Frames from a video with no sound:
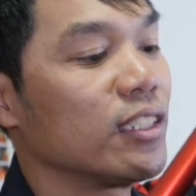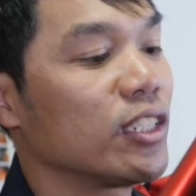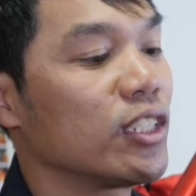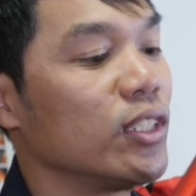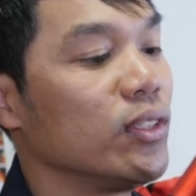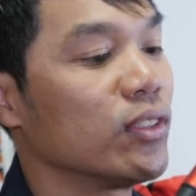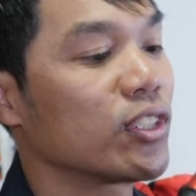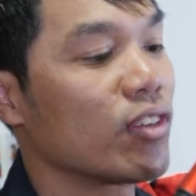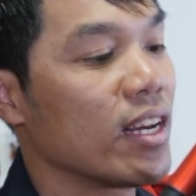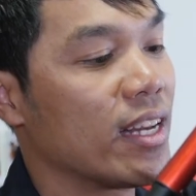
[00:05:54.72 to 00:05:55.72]
to shoot
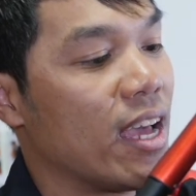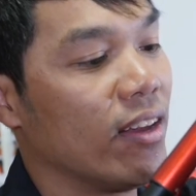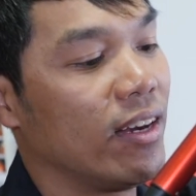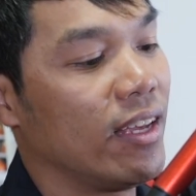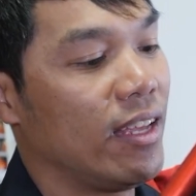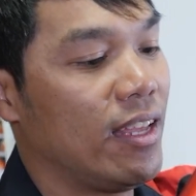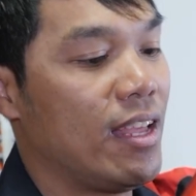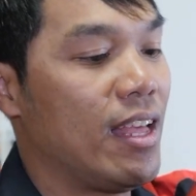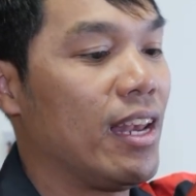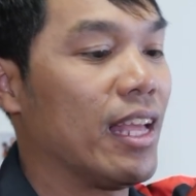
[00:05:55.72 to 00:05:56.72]
straight down
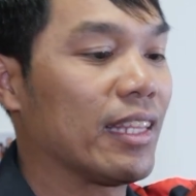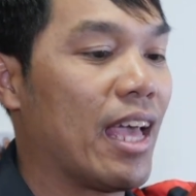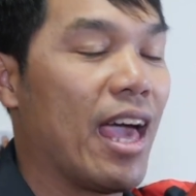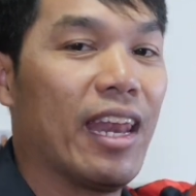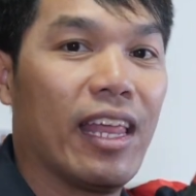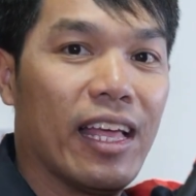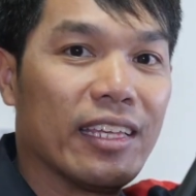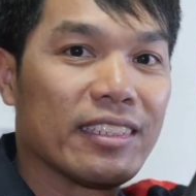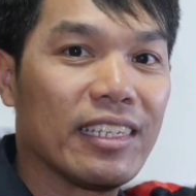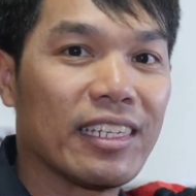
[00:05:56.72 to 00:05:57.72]
like that.
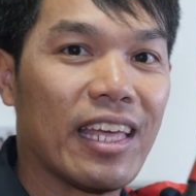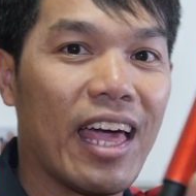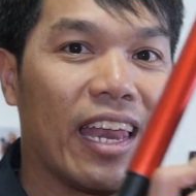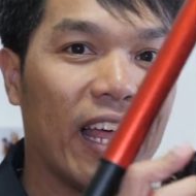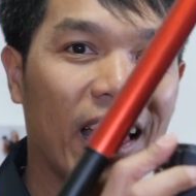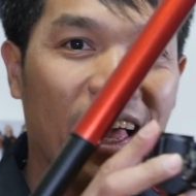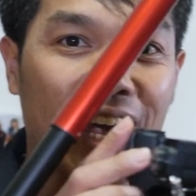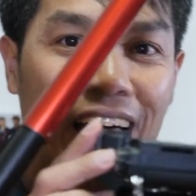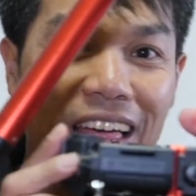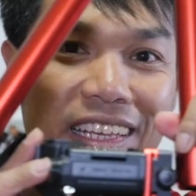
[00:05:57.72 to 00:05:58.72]
See, look at that.
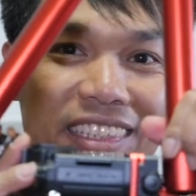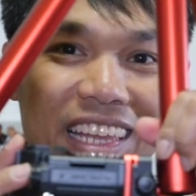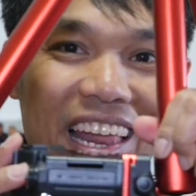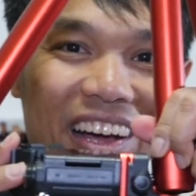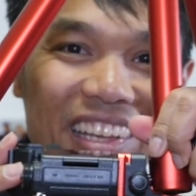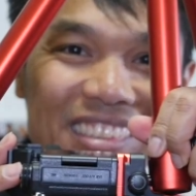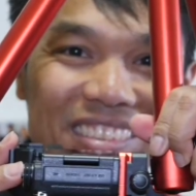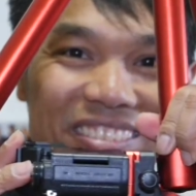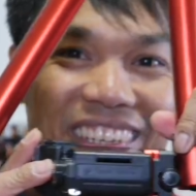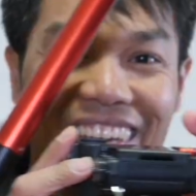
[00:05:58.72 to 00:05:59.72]
Isn't that
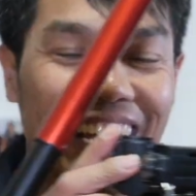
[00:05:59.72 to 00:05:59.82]
awesome?